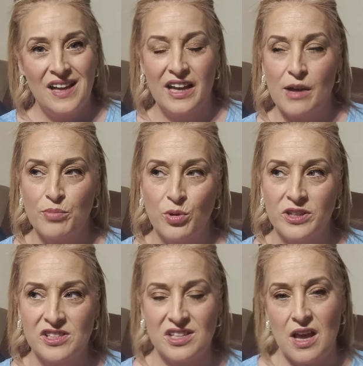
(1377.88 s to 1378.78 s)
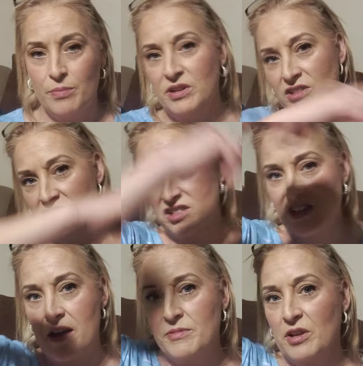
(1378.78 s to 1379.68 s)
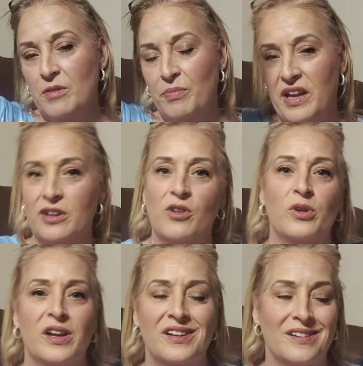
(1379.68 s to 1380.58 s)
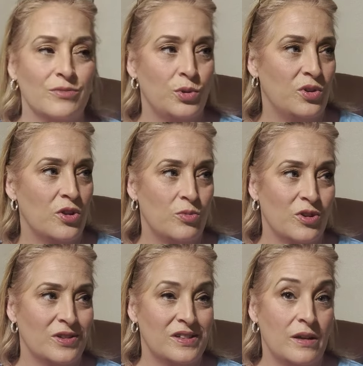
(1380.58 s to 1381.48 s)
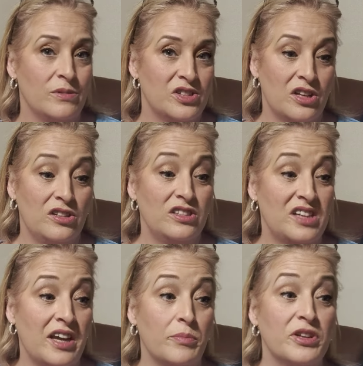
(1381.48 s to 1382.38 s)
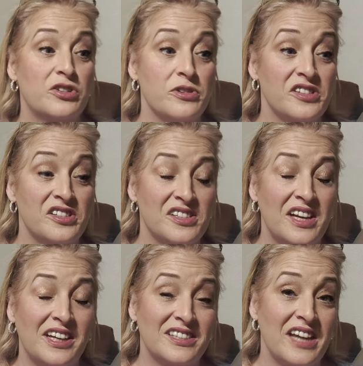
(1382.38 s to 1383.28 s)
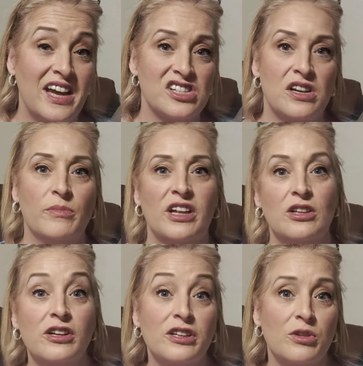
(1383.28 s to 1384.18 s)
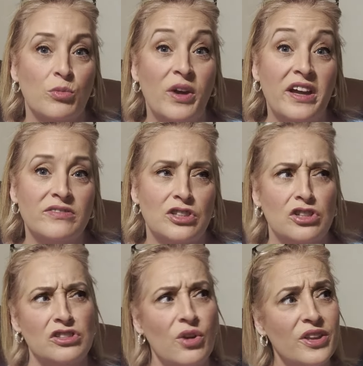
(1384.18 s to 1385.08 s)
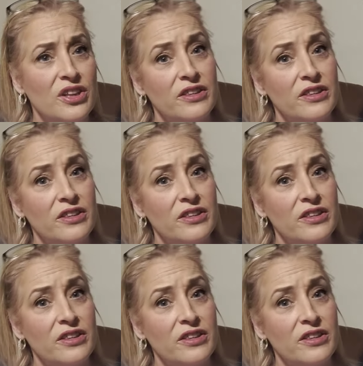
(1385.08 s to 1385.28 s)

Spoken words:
I got bored and sloppy and just slapped a paint coat on it and ruined all the work. I was taking pictures and sending it to Ash, and I'm like, look at the waves. And she goes, oh,